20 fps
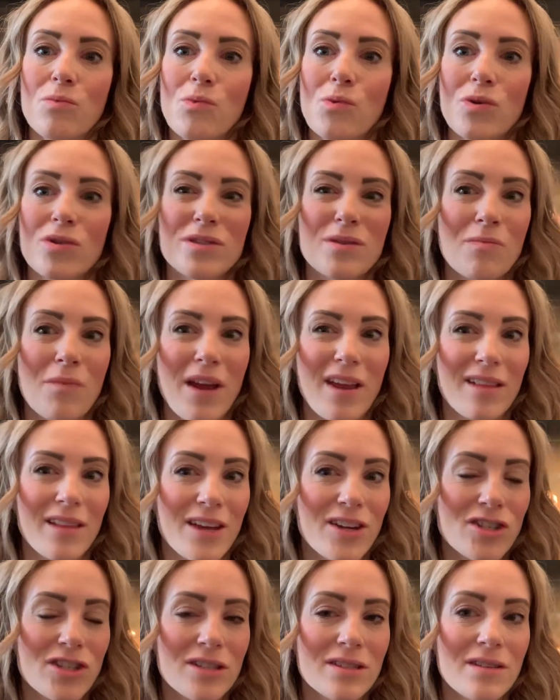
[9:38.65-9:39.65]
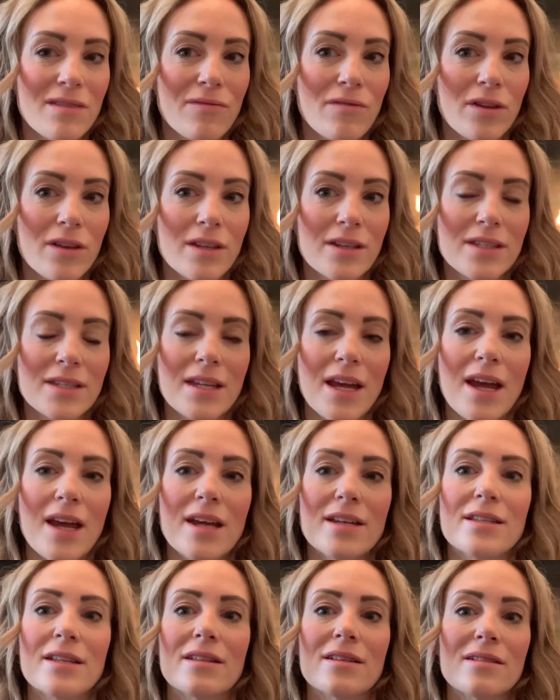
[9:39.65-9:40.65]
rules and regulations of real
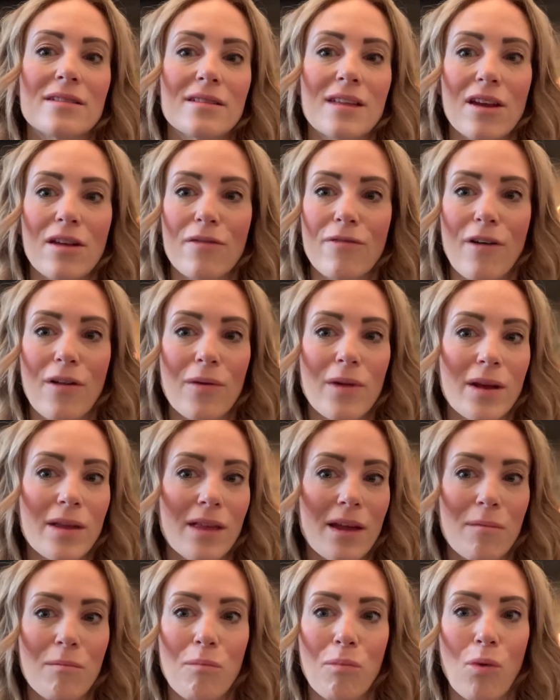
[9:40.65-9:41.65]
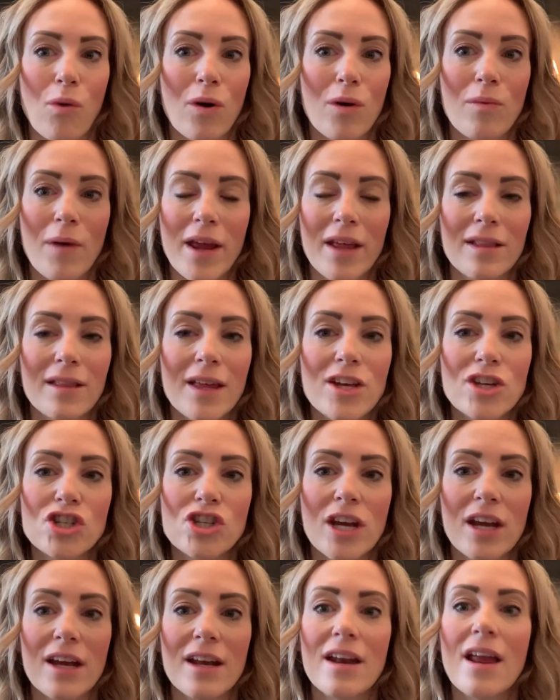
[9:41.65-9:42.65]
estate and that you're following like board
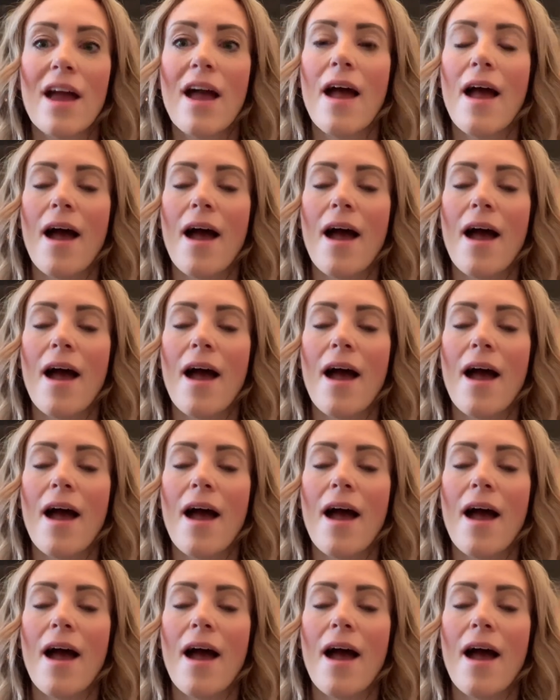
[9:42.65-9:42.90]
regulation.